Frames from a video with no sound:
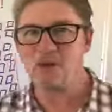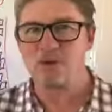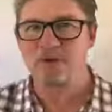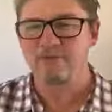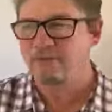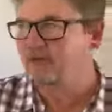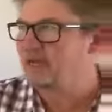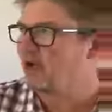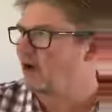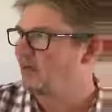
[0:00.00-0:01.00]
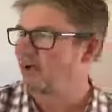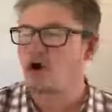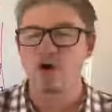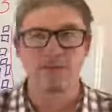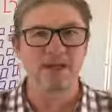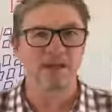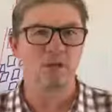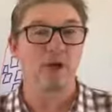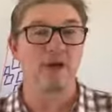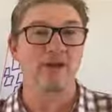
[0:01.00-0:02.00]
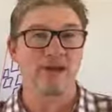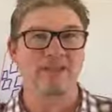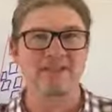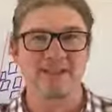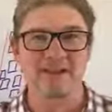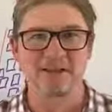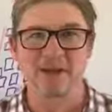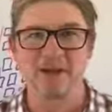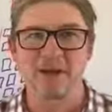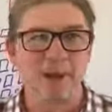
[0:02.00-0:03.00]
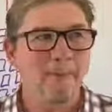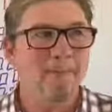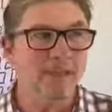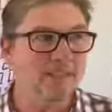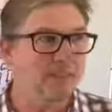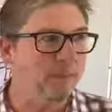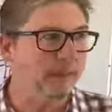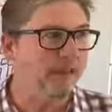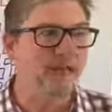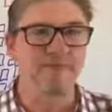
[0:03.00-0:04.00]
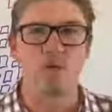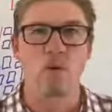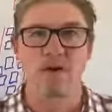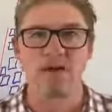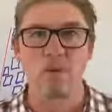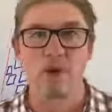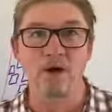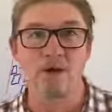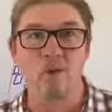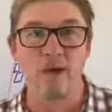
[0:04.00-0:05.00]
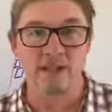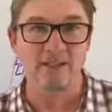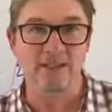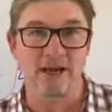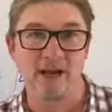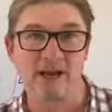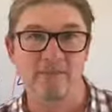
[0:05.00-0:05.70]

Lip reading: everybody, I am hoping it's working. I can't see the other side. Mr. B here for What Do You Want Wednesday.